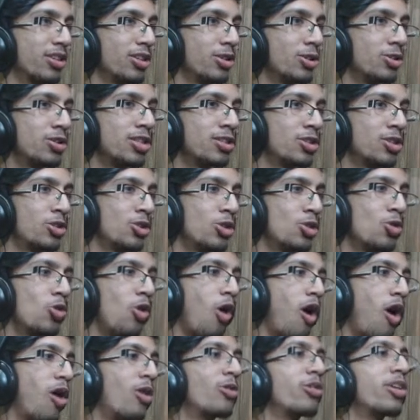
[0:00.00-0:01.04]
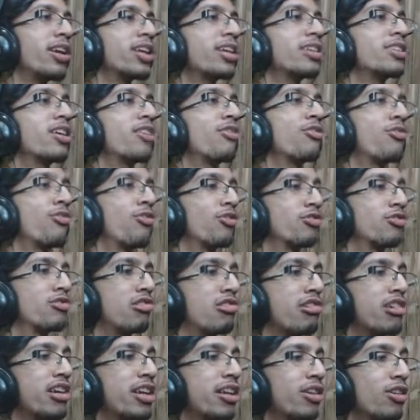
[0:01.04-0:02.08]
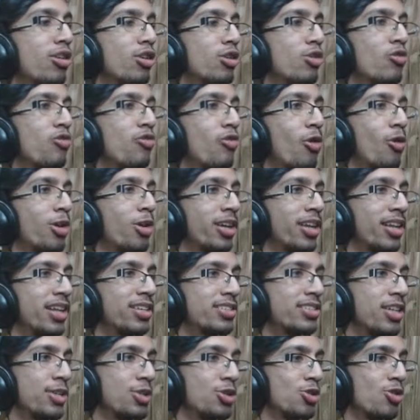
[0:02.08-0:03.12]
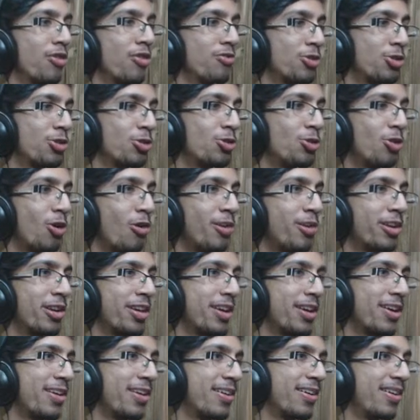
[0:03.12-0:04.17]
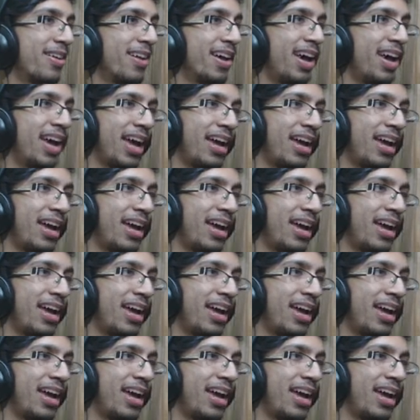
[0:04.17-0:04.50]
you just do already the 3 to 4 clicks that you have to do over here.